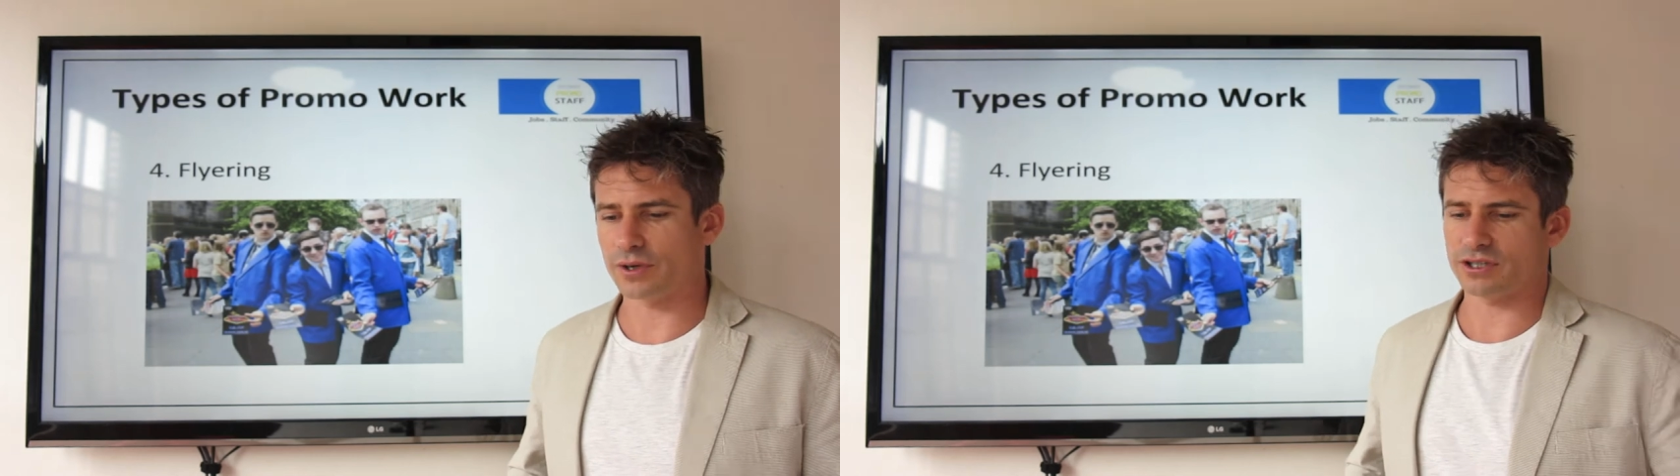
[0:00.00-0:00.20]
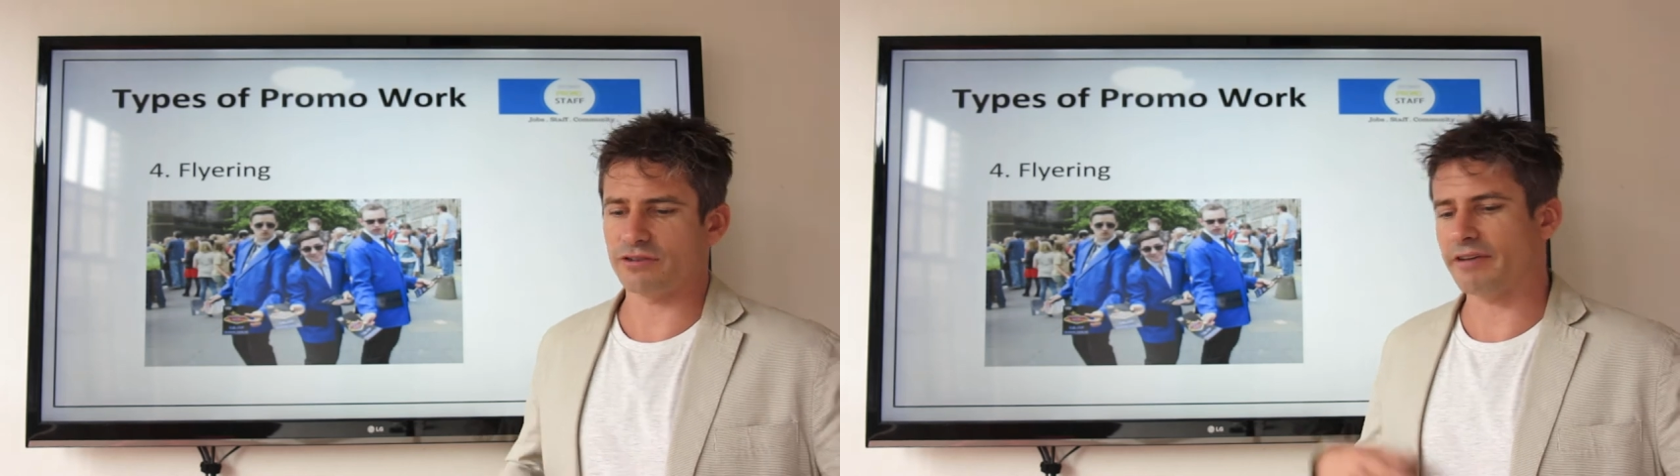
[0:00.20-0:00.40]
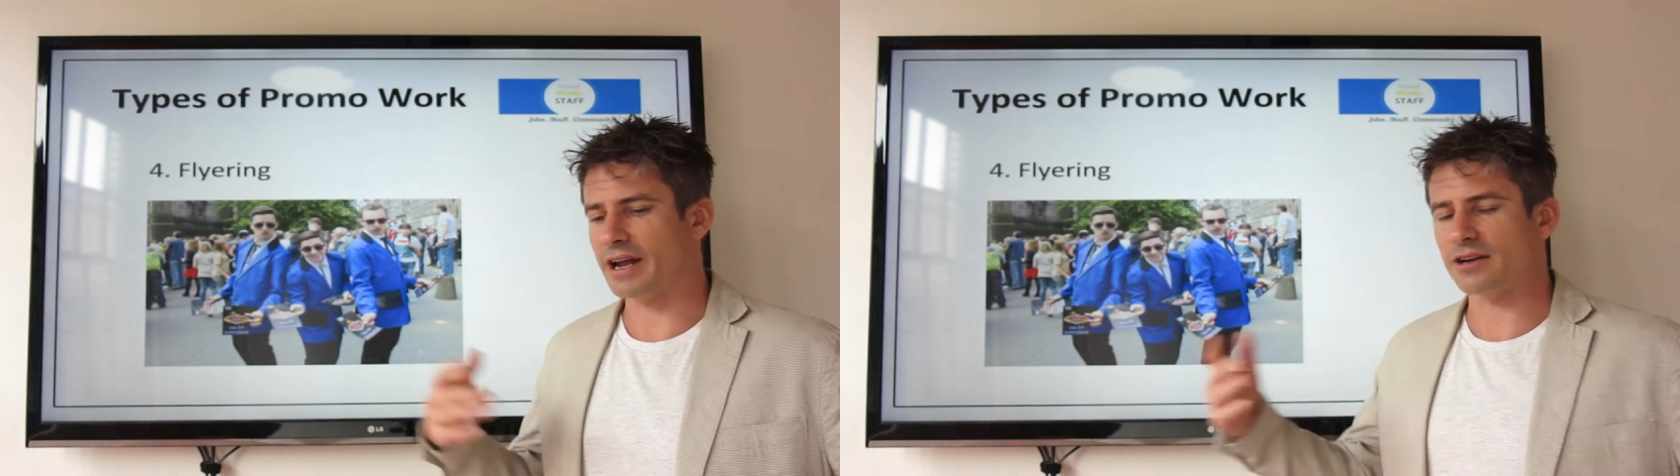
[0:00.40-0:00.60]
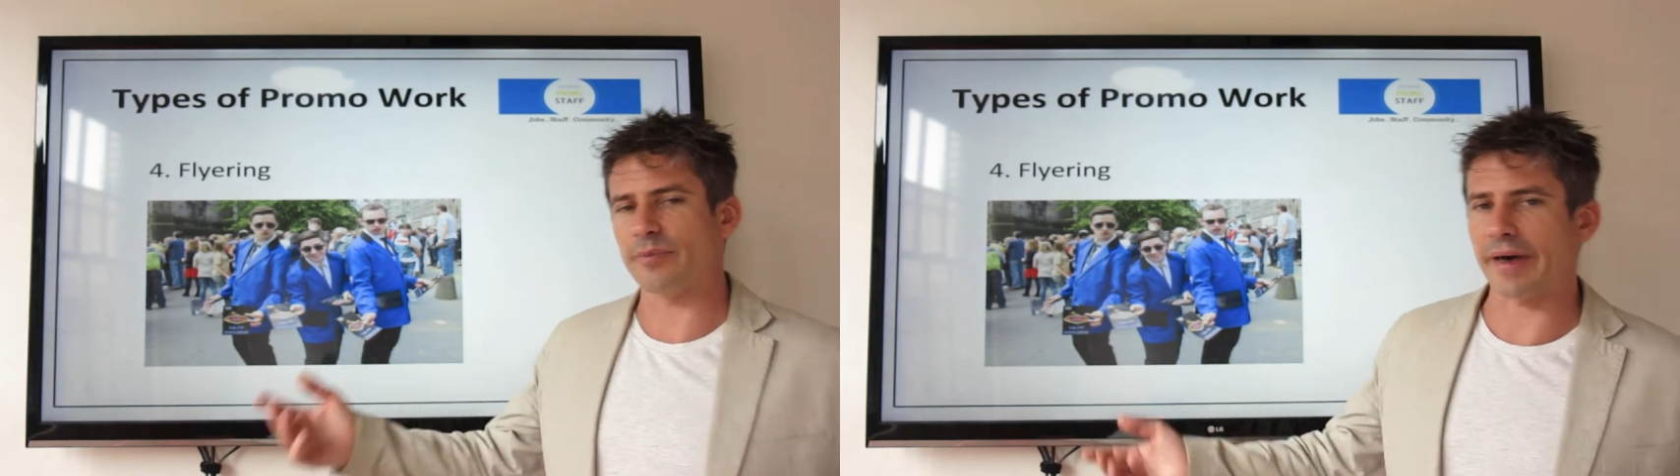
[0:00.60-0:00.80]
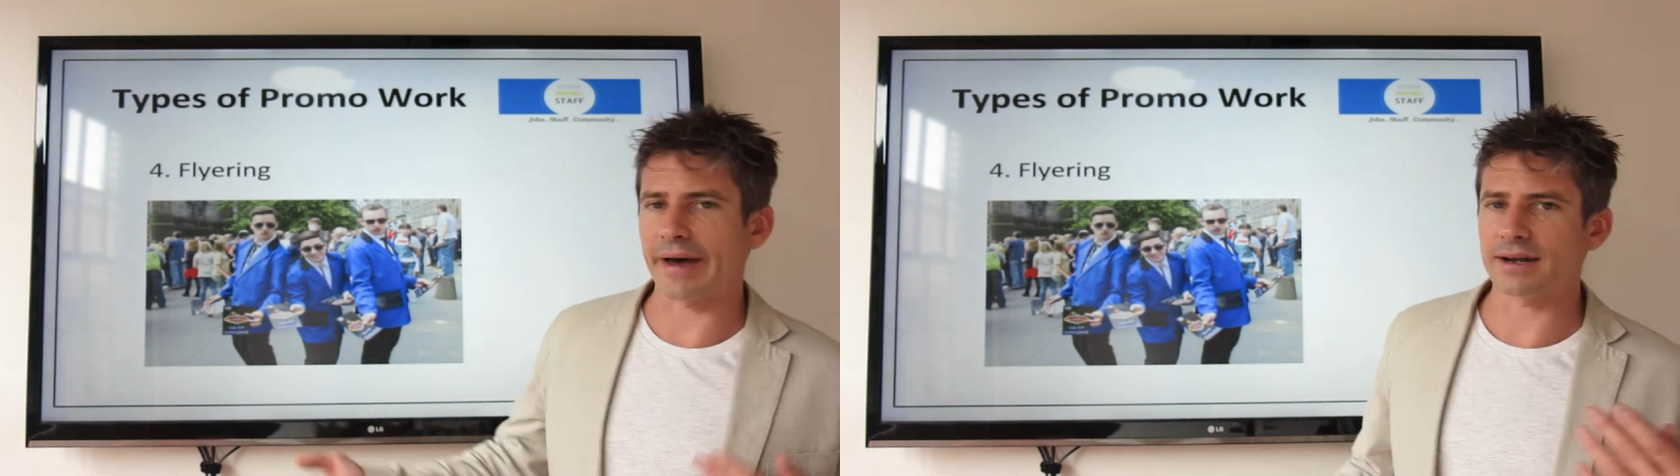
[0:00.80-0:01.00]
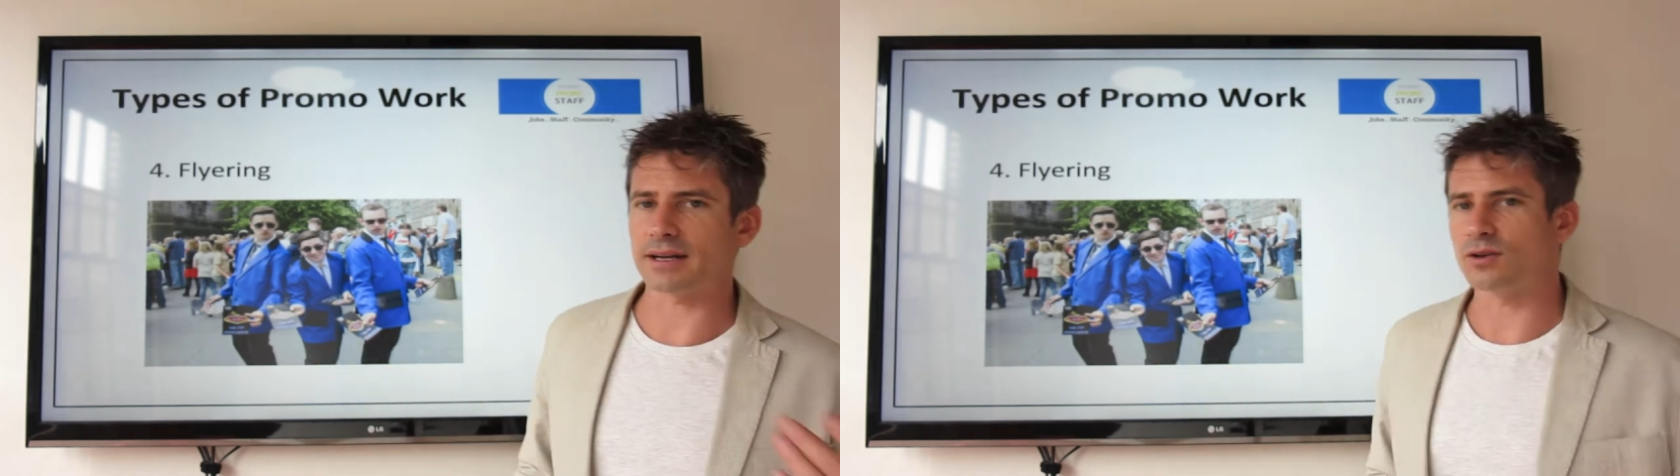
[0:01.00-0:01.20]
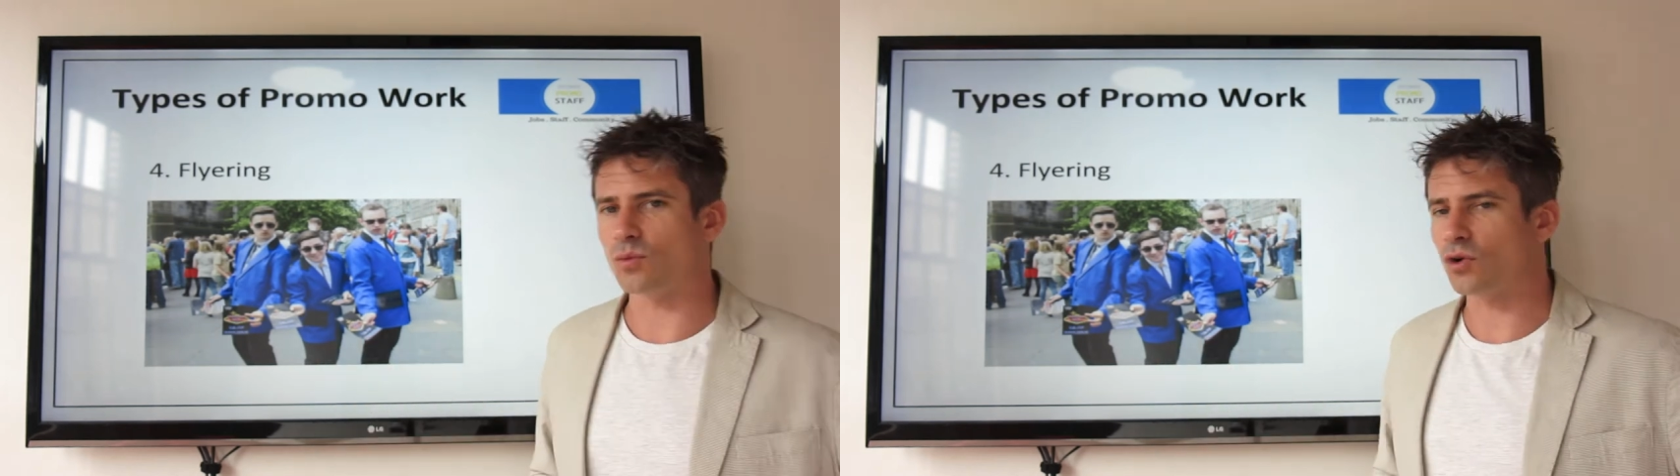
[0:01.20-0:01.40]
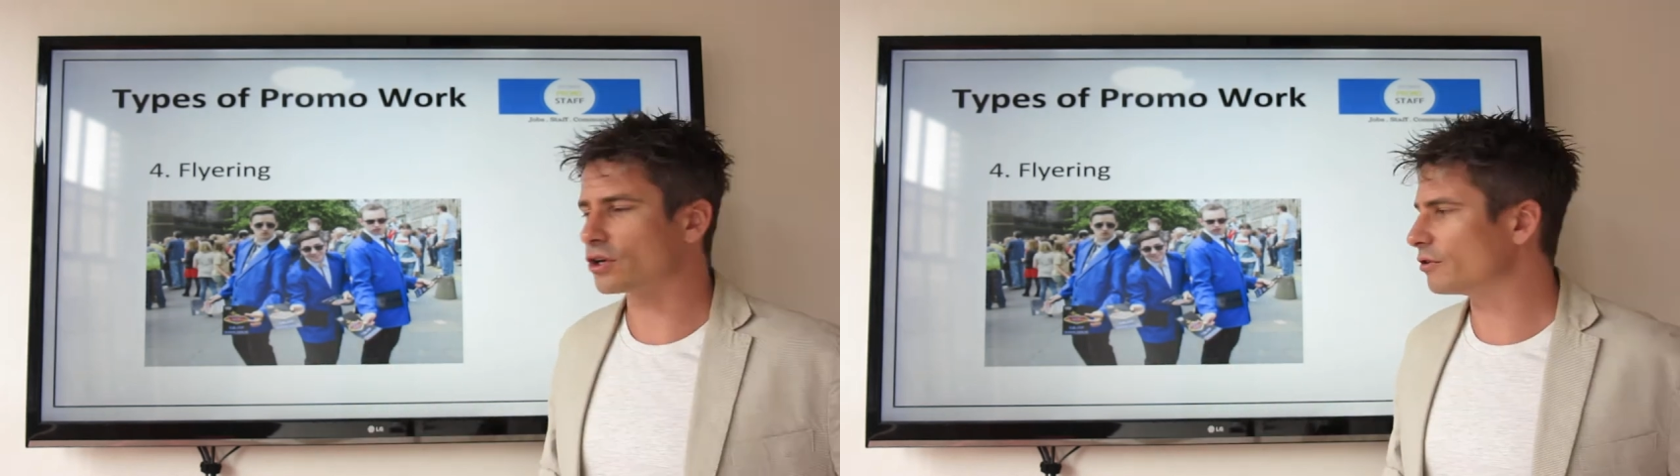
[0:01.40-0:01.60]
because you're out and about and you're
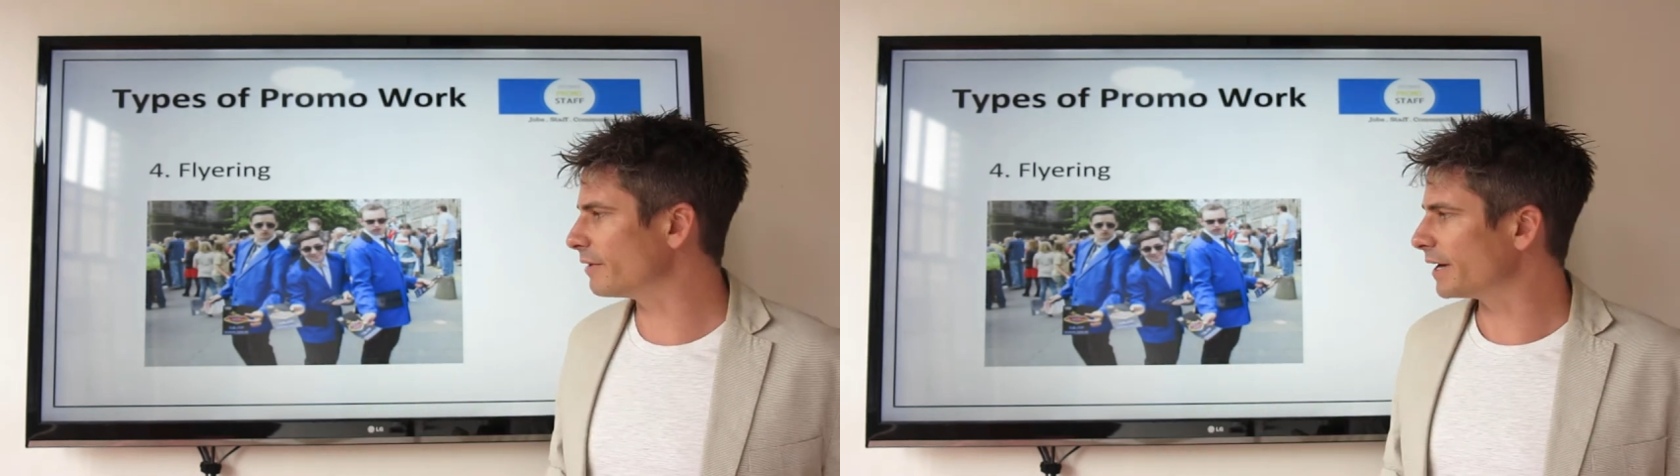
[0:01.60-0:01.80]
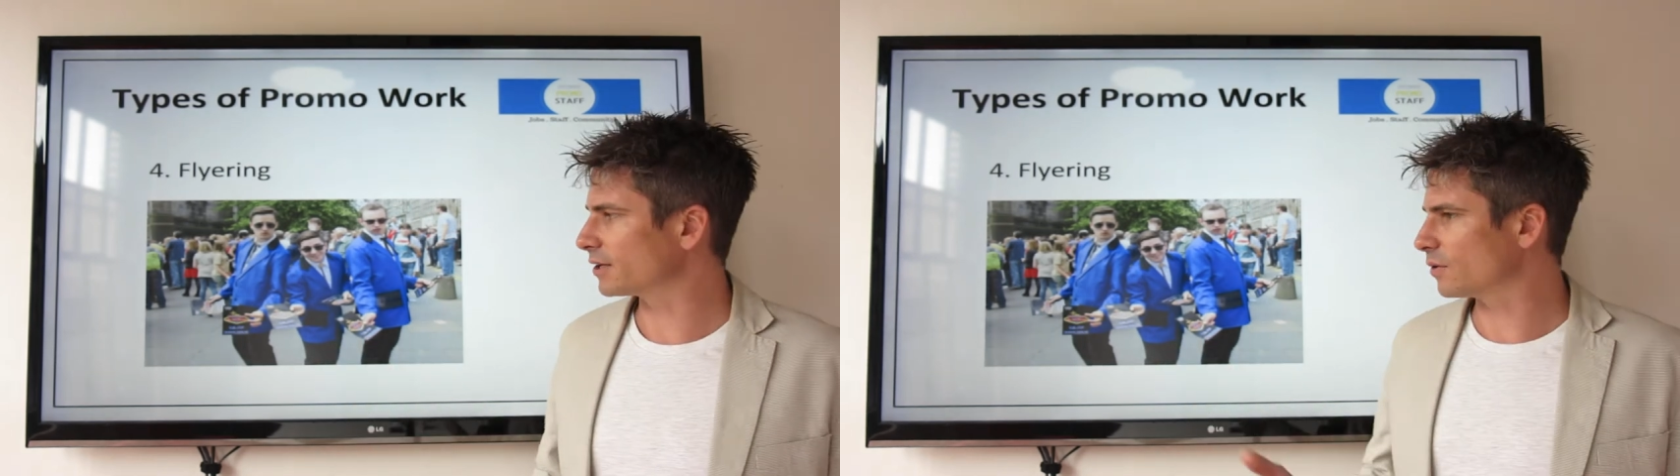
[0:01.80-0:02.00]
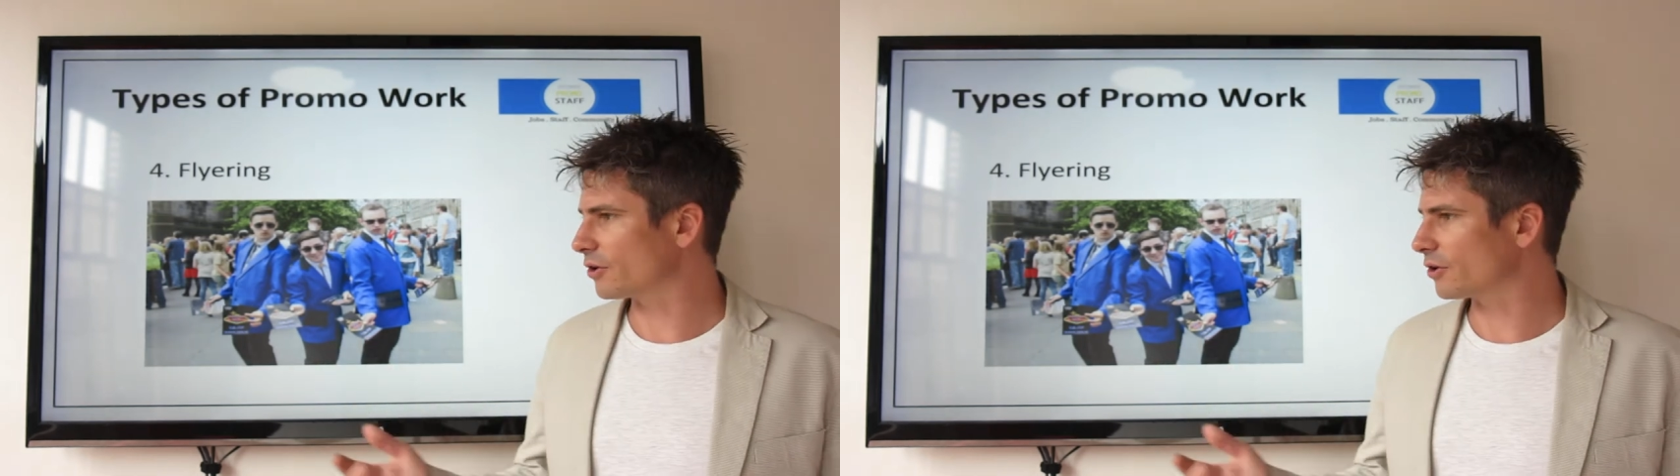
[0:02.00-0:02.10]
walking around